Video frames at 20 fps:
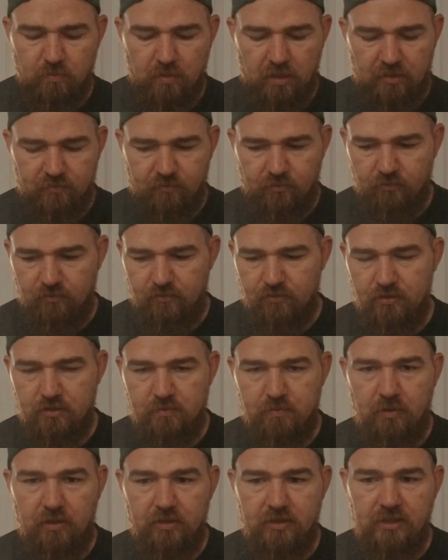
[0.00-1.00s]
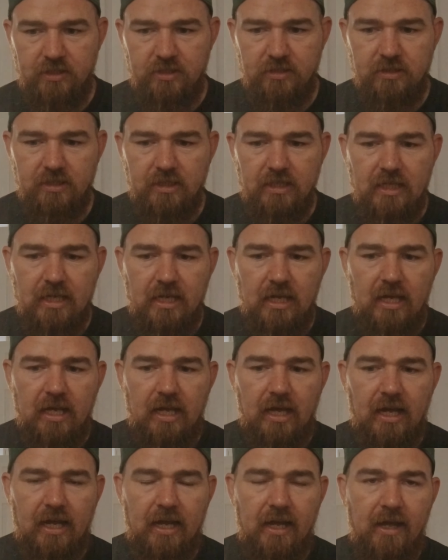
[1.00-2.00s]
Micro Four Thirds bodies,
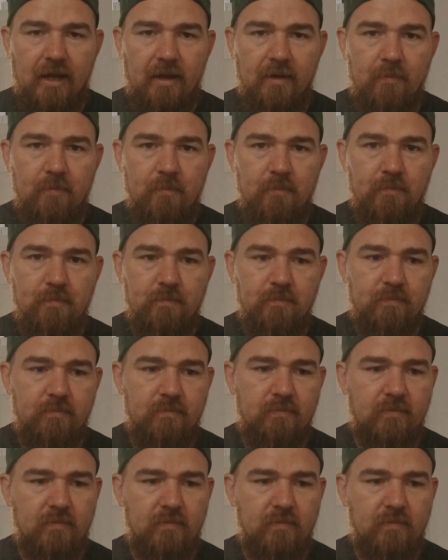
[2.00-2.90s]
and